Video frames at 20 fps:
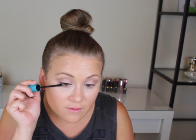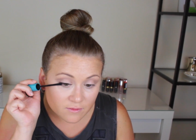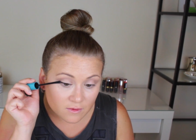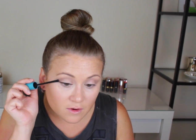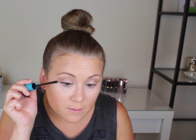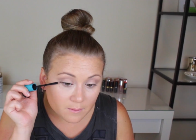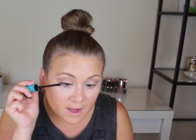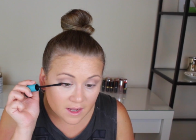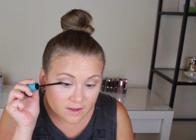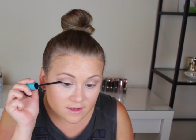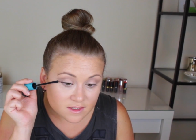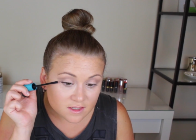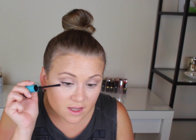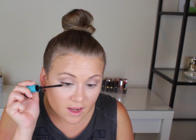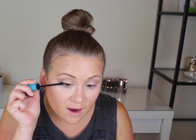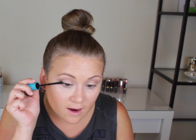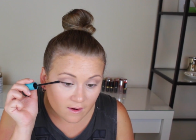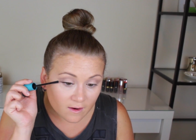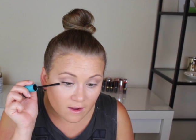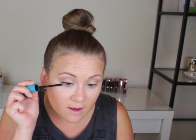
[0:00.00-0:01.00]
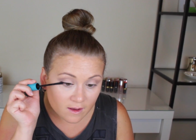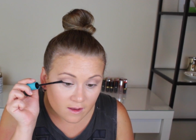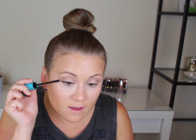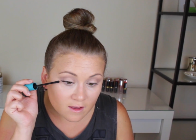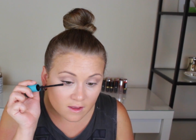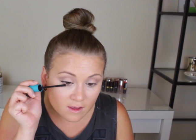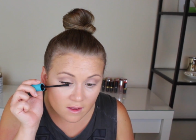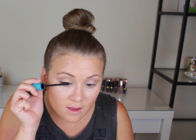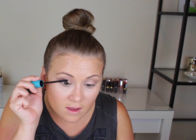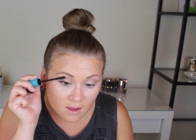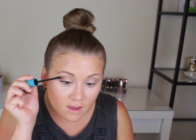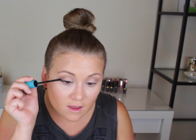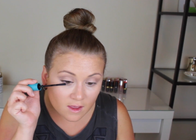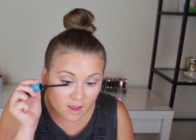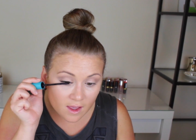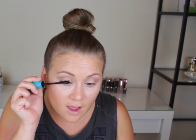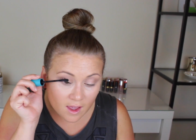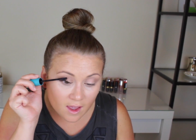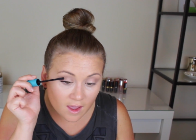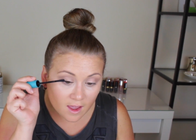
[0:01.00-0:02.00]
for mascara.
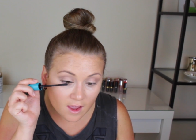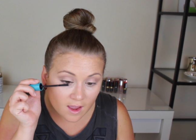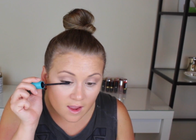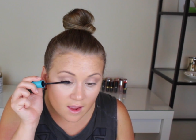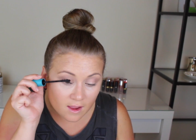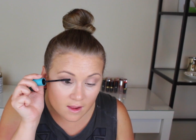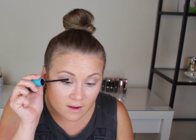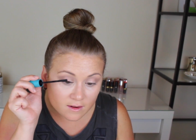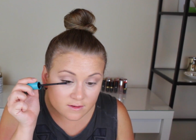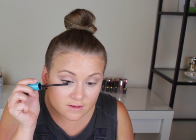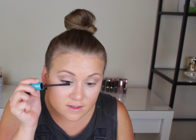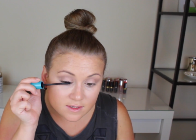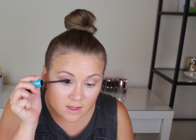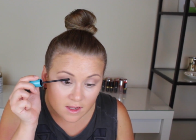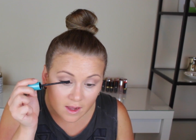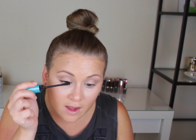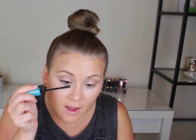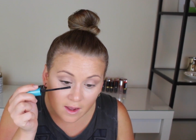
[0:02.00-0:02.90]
And